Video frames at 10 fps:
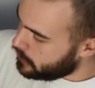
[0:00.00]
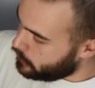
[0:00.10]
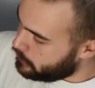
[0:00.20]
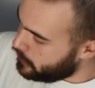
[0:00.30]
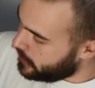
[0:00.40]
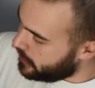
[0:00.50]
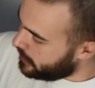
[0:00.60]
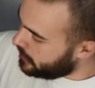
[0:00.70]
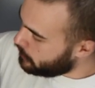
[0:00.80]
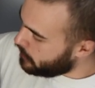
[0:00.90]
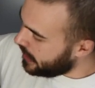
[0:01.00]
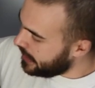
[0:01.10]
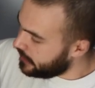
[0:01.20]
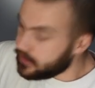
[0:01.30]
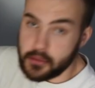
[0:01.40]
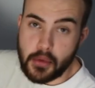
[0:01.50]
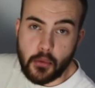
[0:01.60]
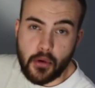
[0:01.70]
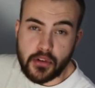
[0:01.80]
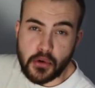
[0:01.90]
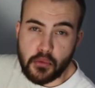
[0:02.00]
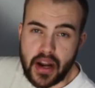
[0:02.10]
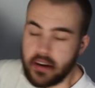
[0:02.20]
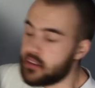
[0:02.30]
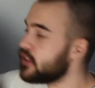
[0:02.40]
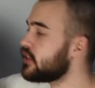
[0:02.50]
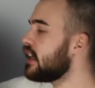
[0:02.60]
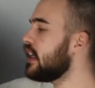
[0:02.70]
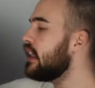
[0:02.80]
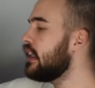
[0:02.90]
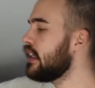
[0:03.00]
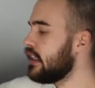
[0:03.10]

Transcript: The, the, back here has a bit more sort of wear on the skull.